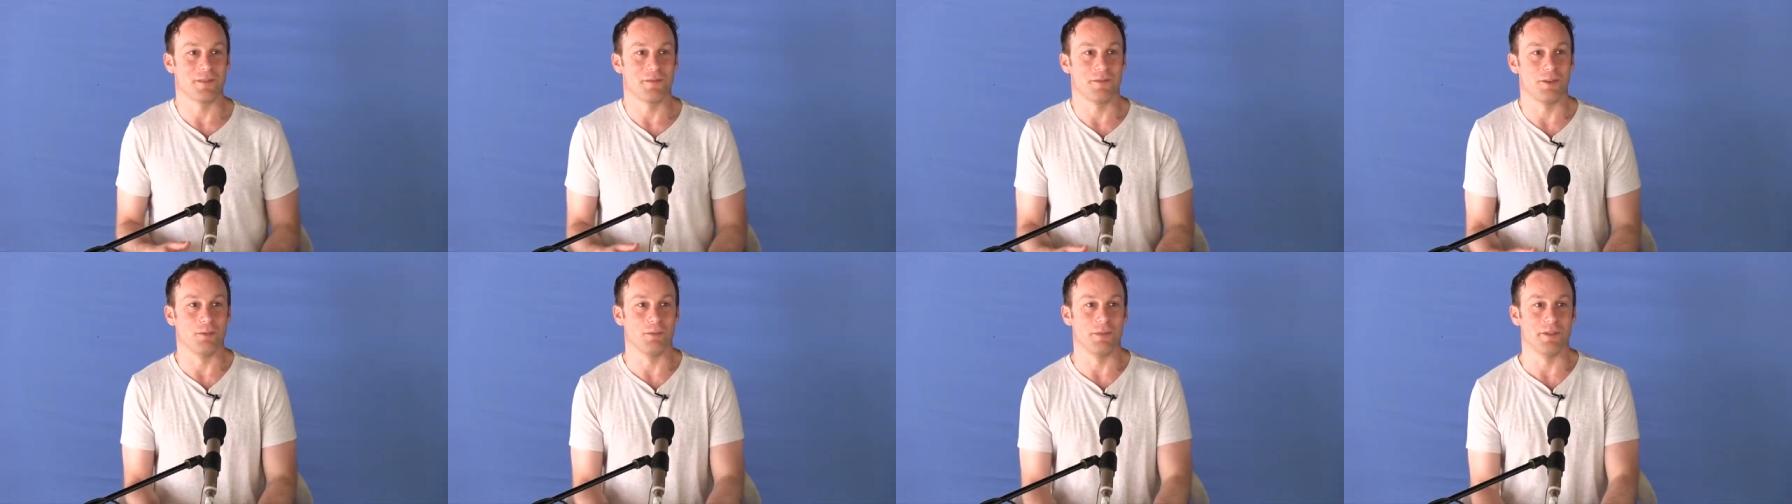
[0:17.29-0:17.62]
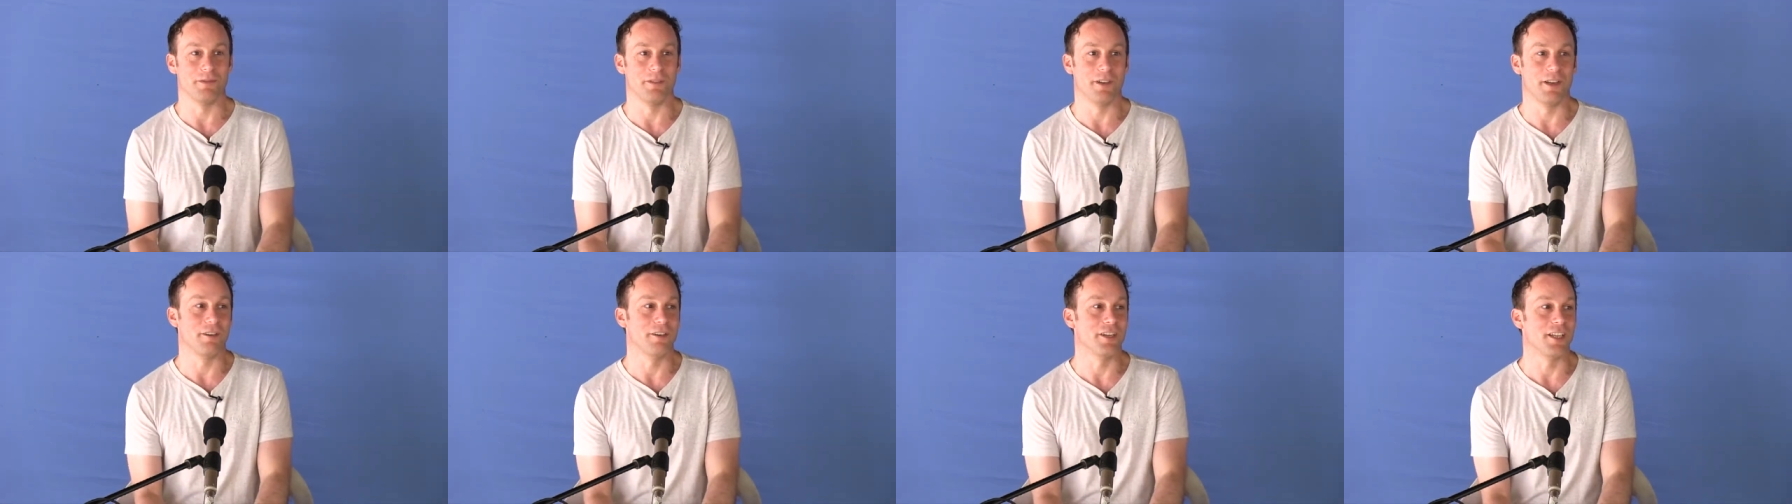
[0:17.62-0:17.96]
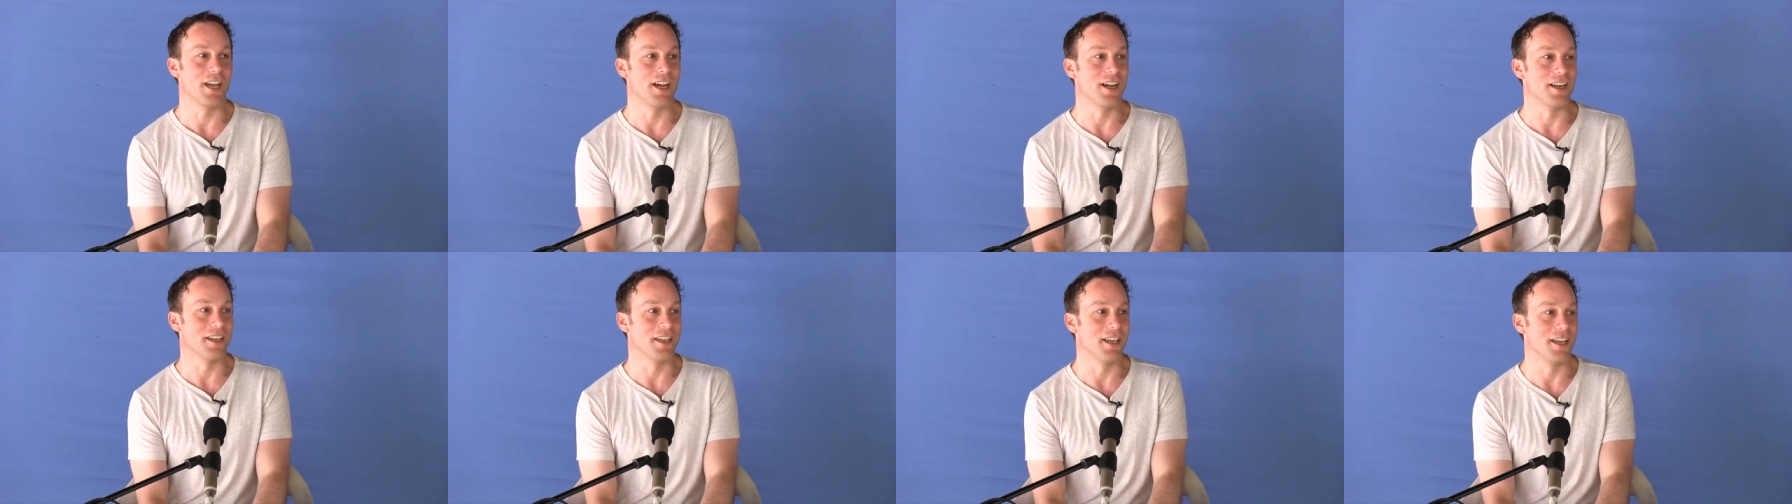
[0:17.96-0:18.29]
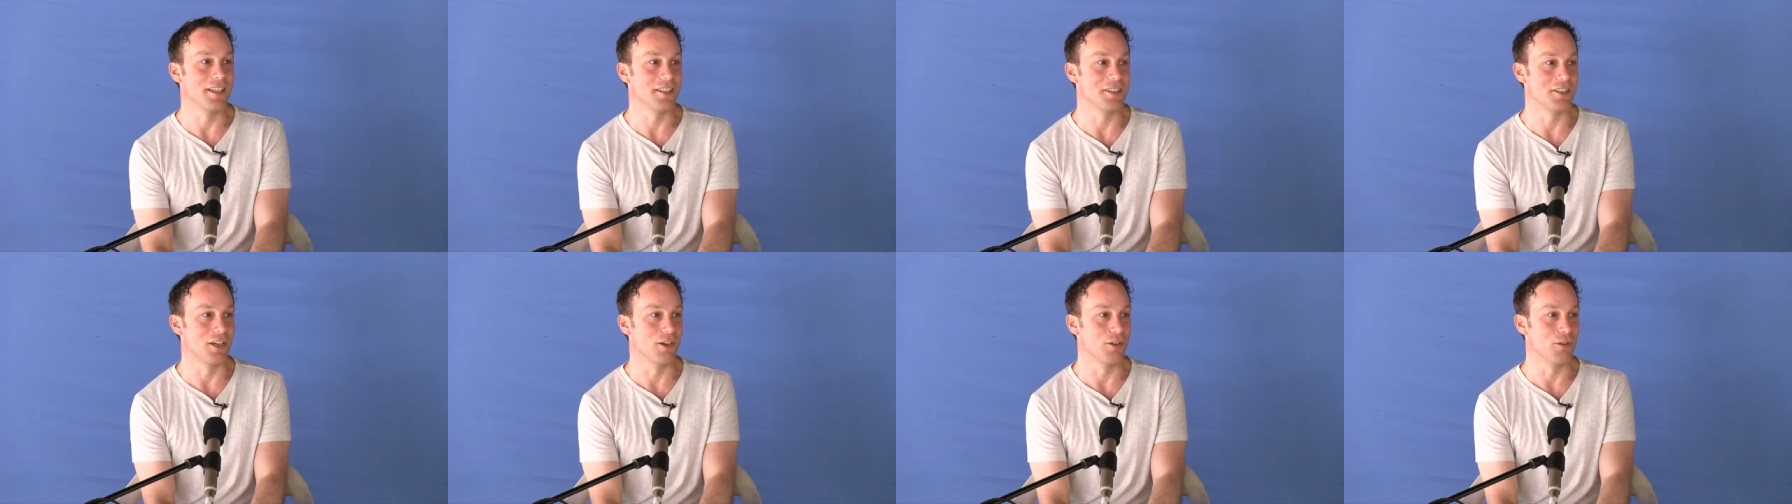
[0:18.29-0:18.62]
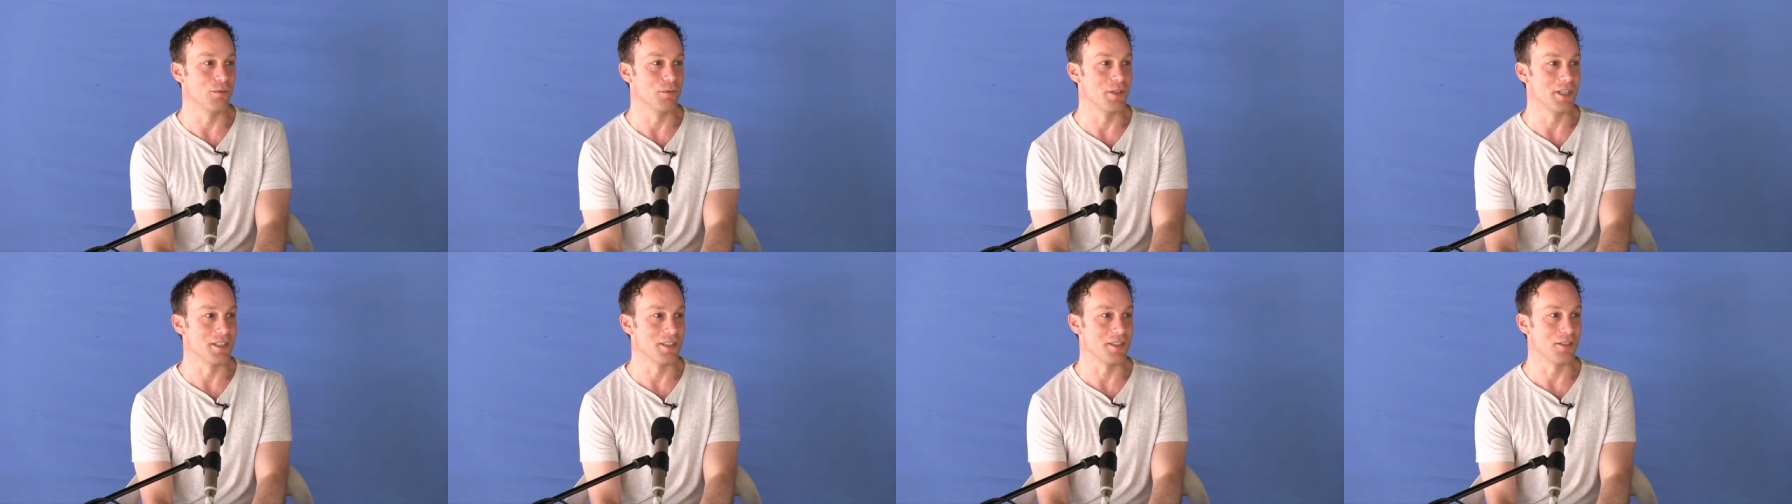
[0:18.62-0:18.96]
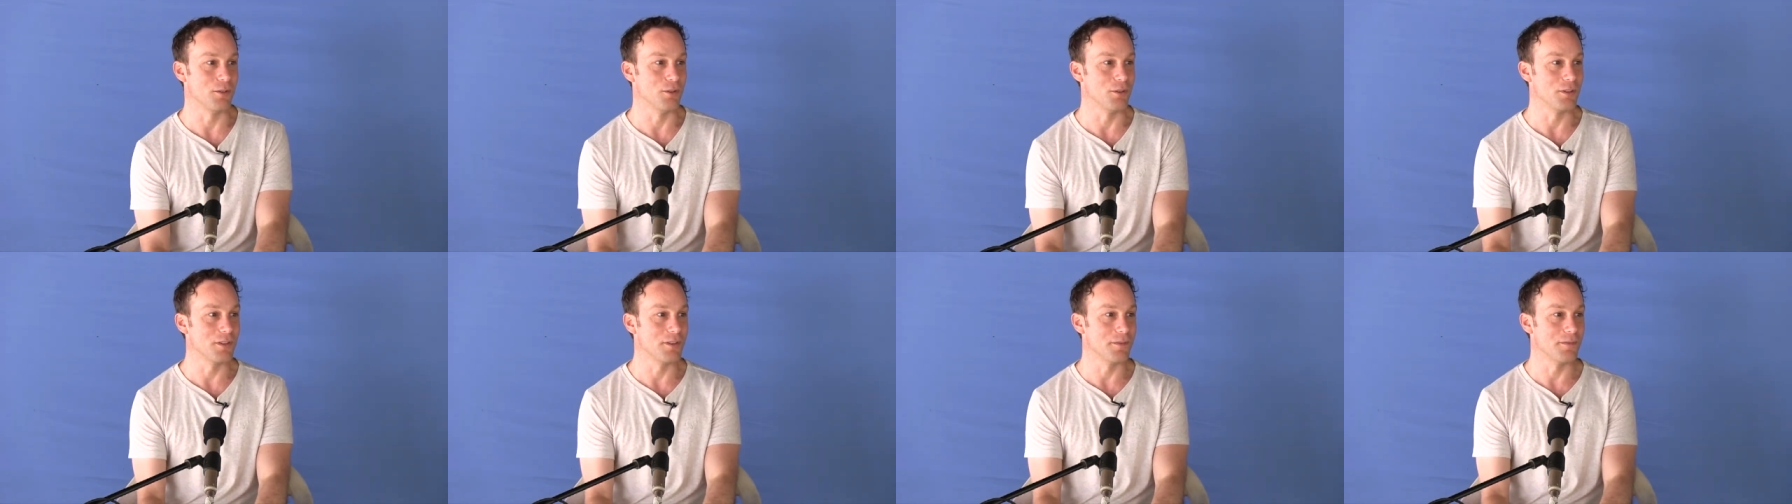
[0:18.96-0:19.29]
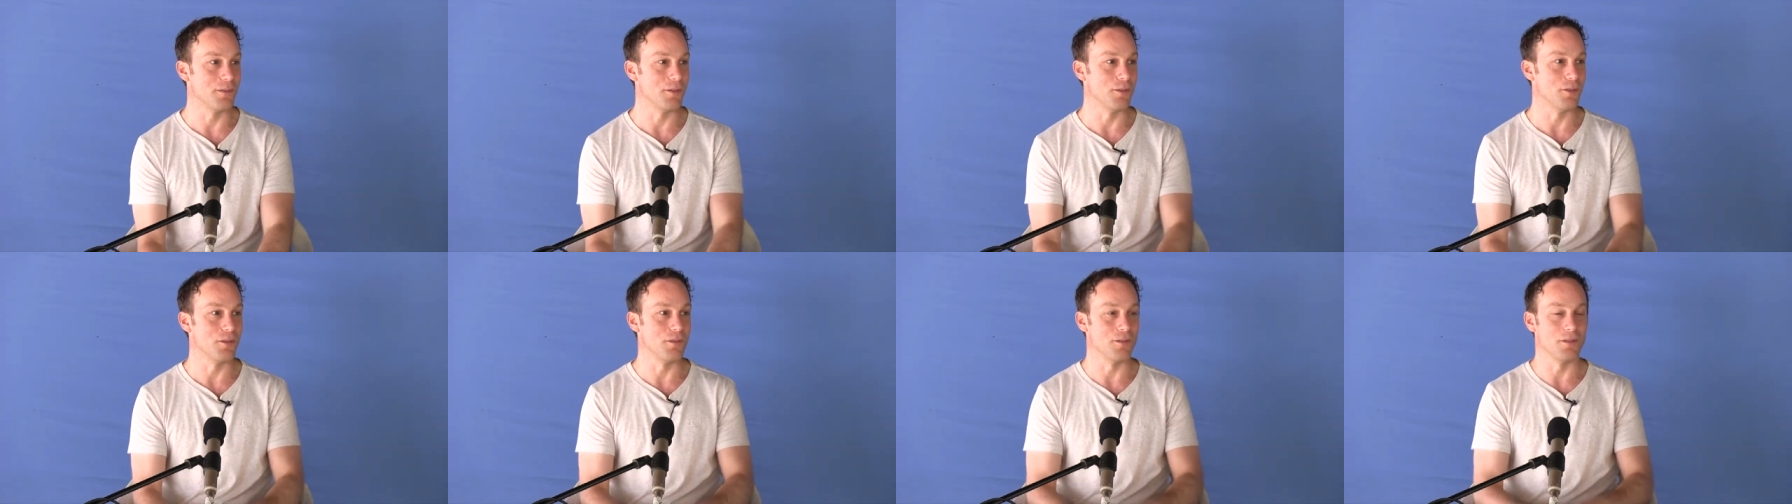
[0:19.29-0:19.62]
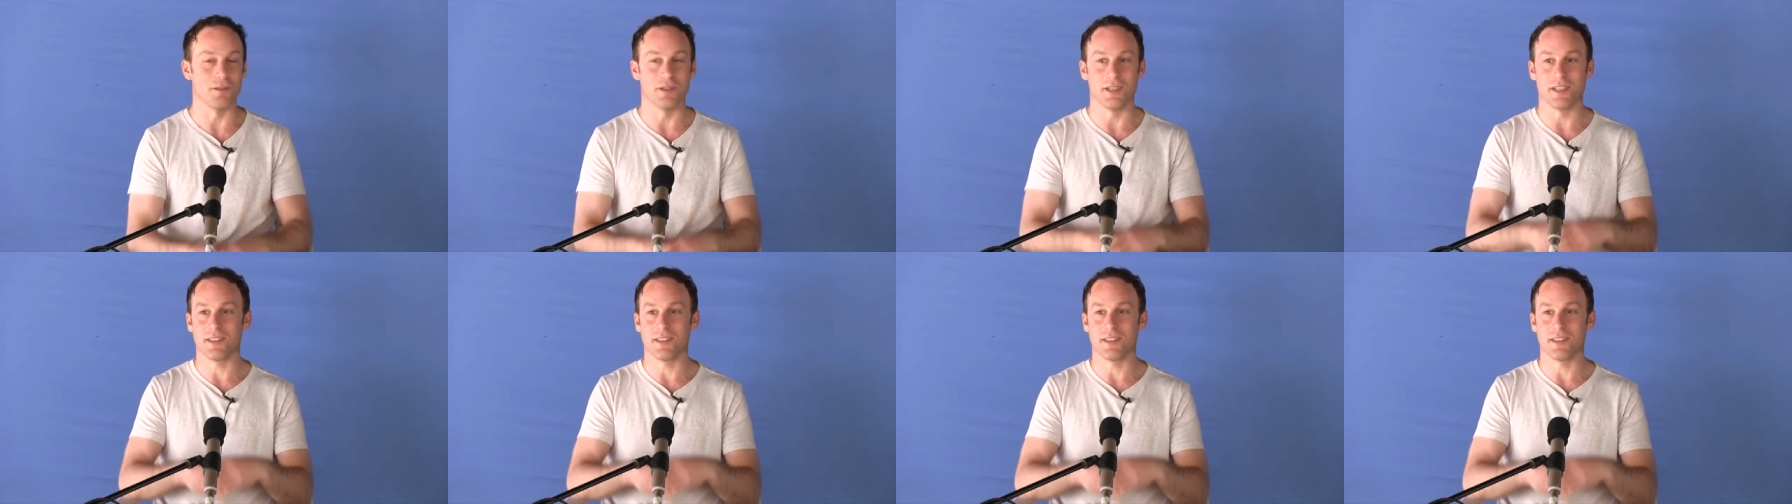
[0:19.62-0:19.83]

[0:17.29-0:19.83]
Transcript: From a very young age I always looked for